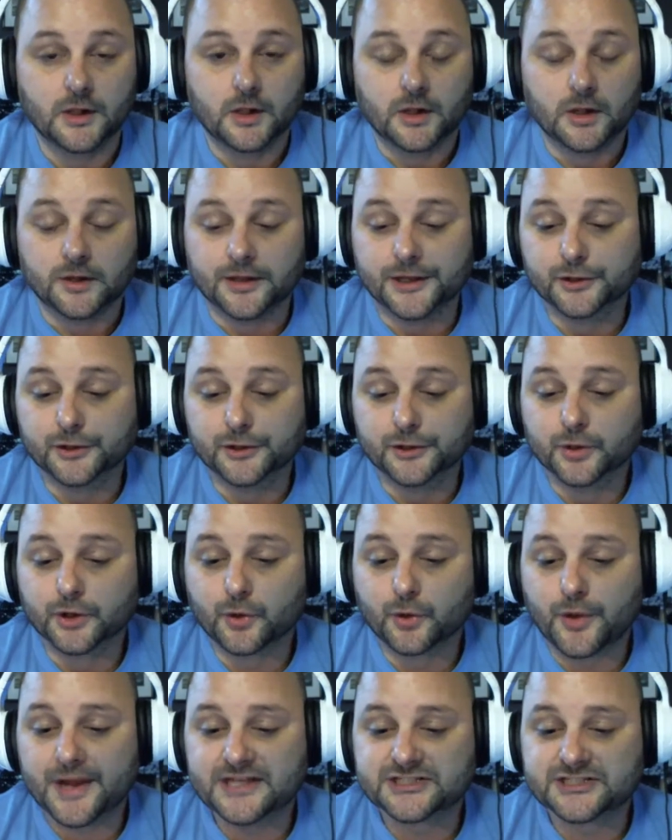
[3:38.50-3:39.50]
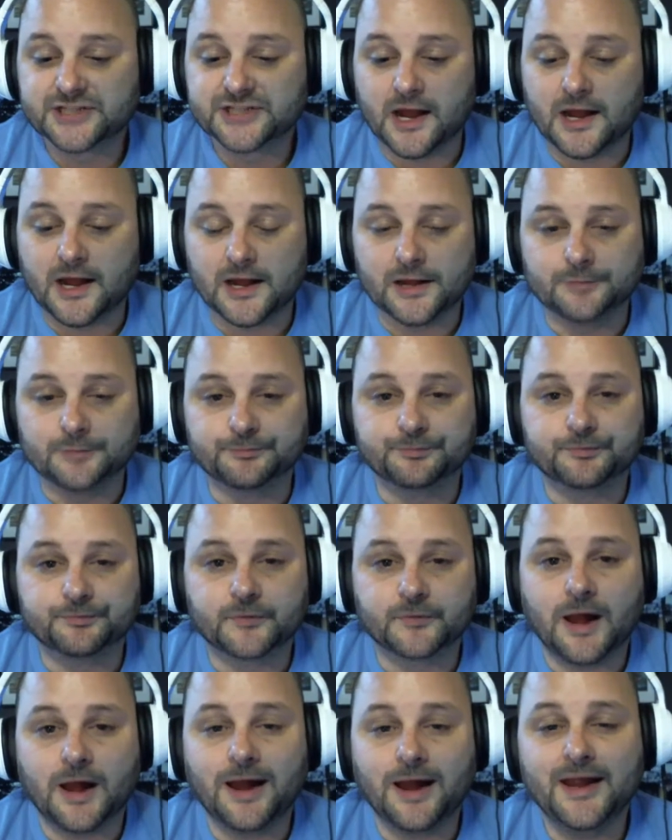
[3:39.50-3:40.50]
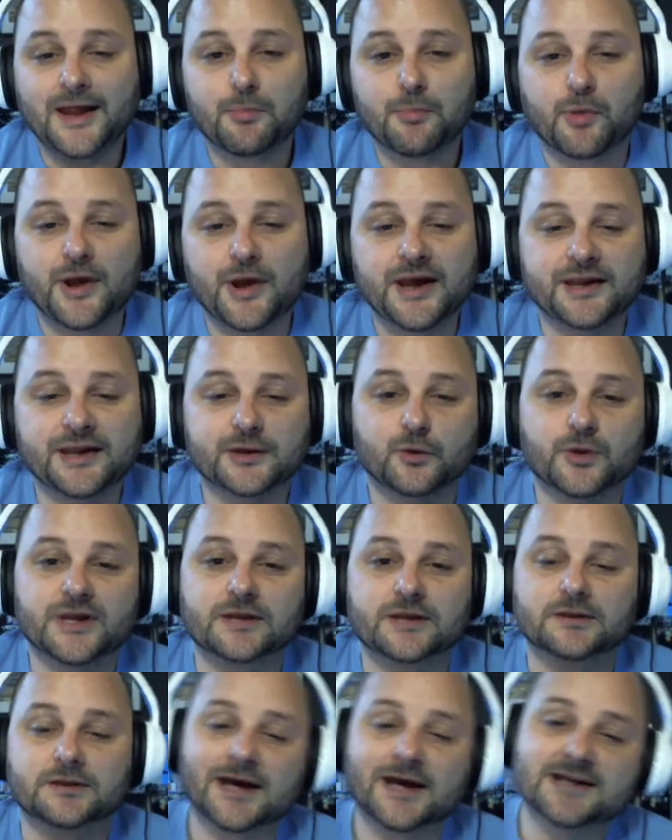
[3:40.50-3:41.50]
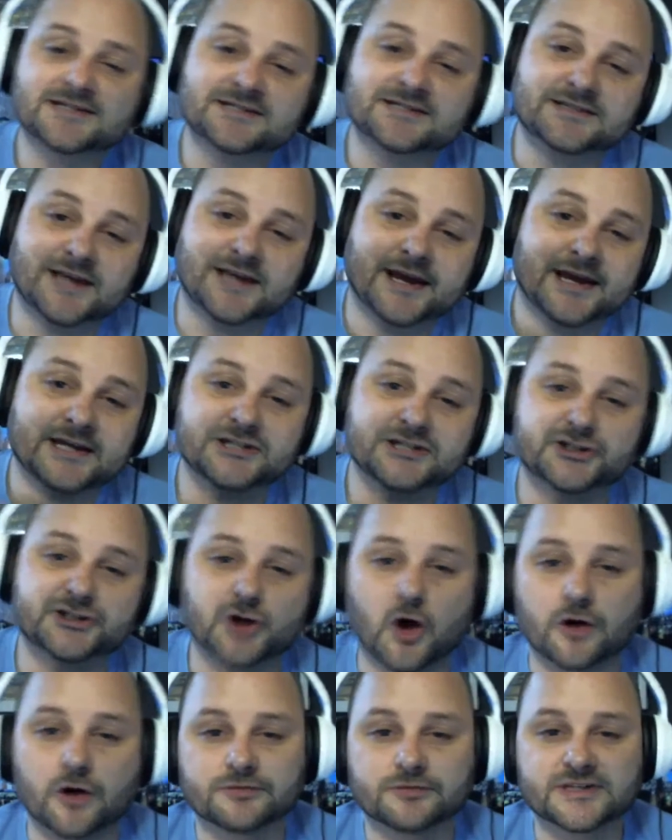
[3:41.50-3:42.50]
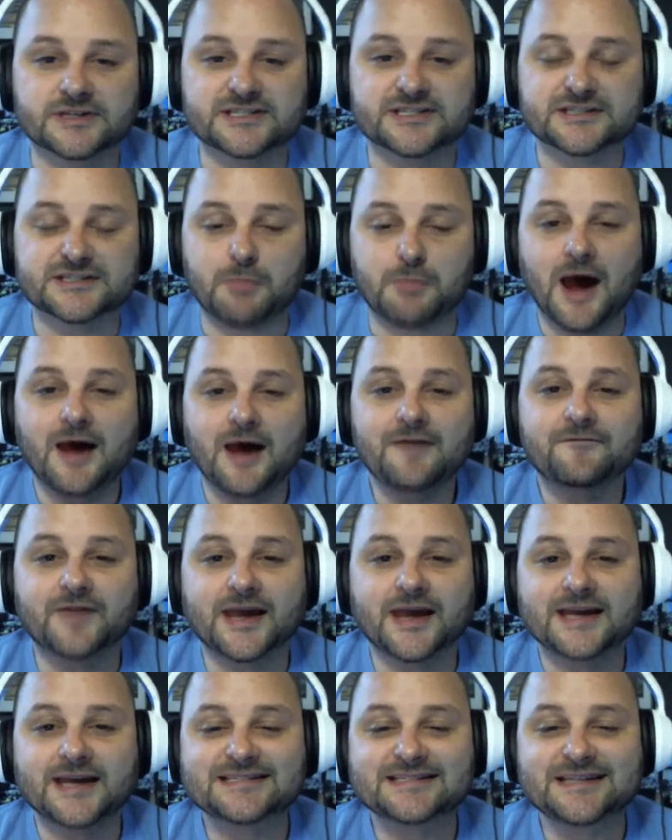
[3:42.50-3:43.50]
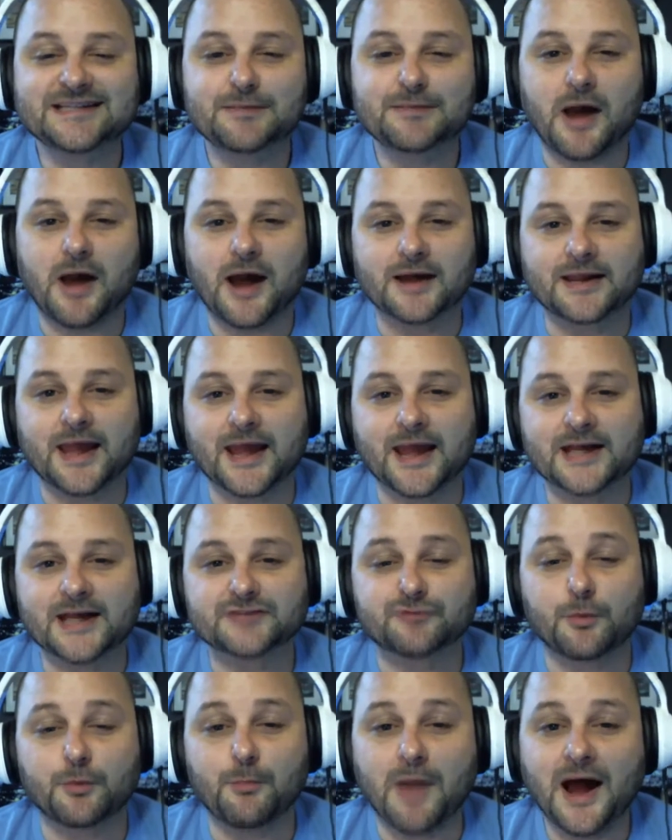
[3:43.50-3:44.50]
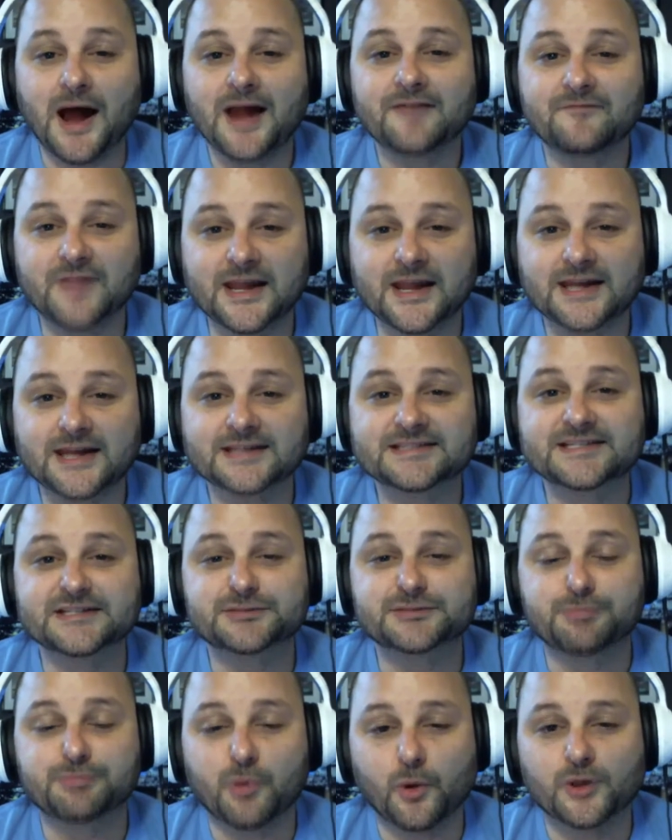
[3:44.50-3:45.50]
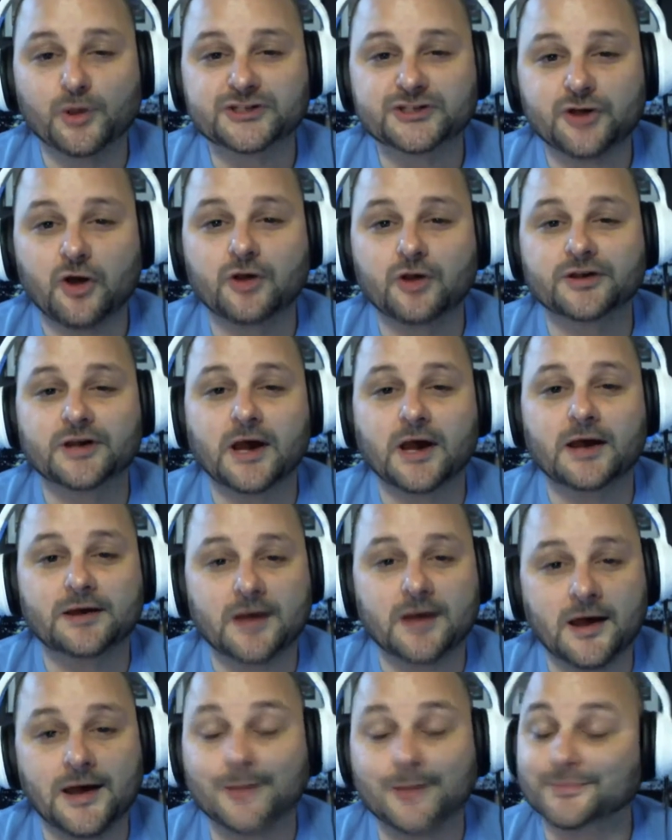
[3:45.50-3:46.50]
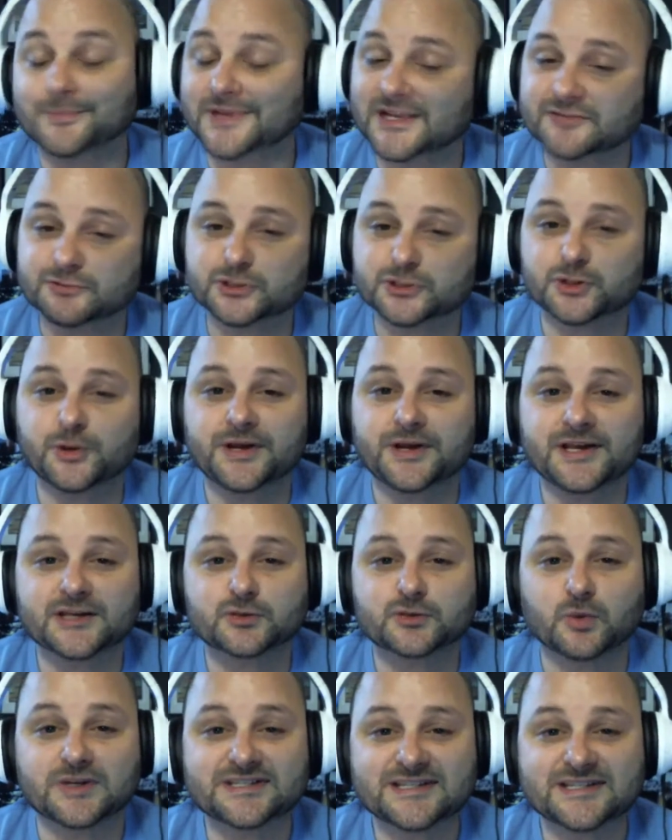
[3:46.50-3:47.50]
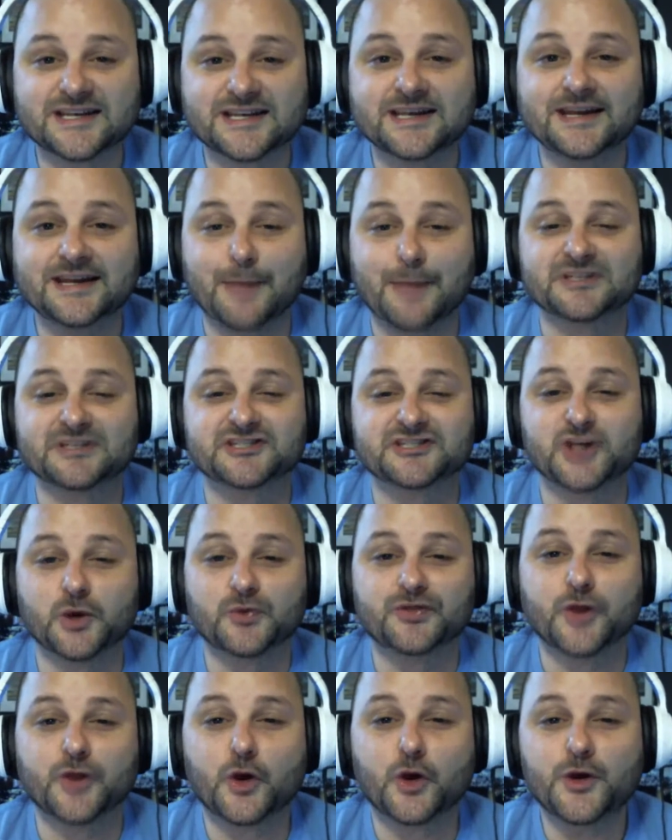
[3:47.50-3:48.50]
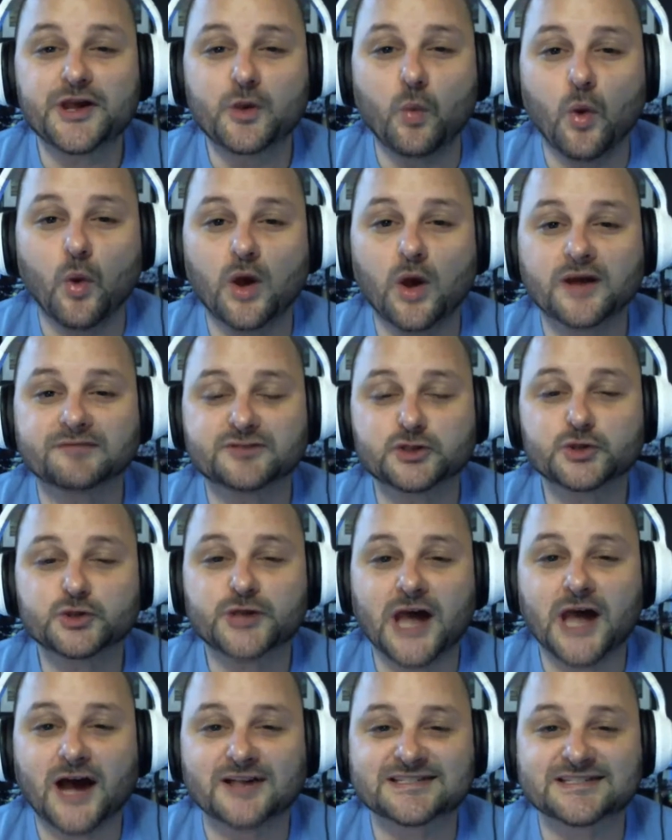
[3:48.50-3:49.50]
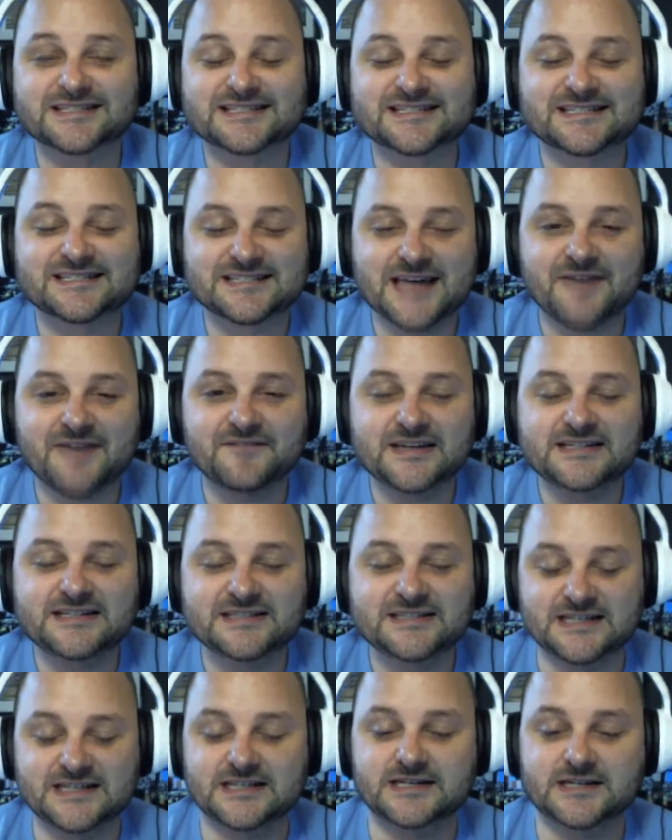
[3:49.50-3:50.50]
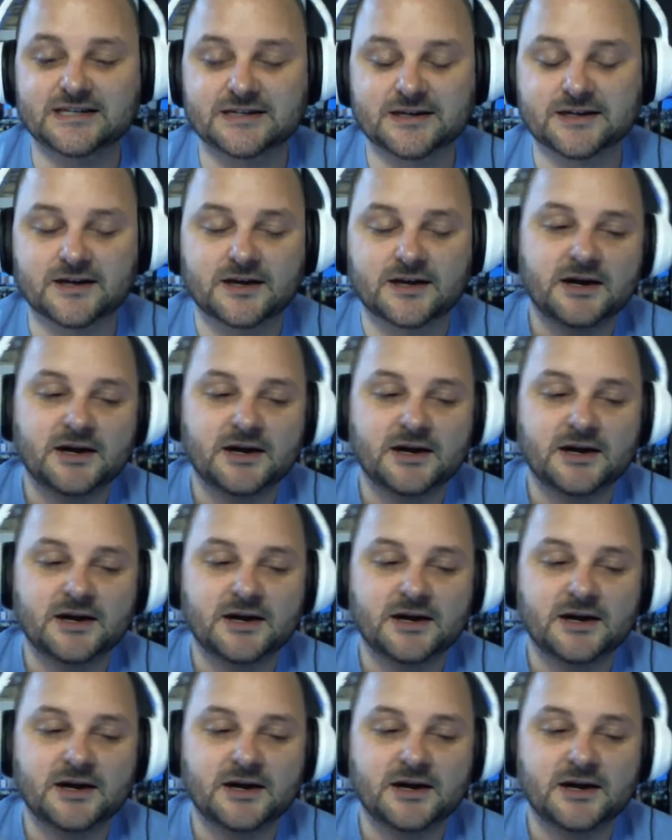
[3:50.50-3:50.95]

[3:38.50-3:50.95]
they do a great job. I am Brandon Reed. That is Dan Shaw. This is My Fantasy Podcast from myfantasysportstalk.com. Thanks for joining us once again, episode 31 of 2017.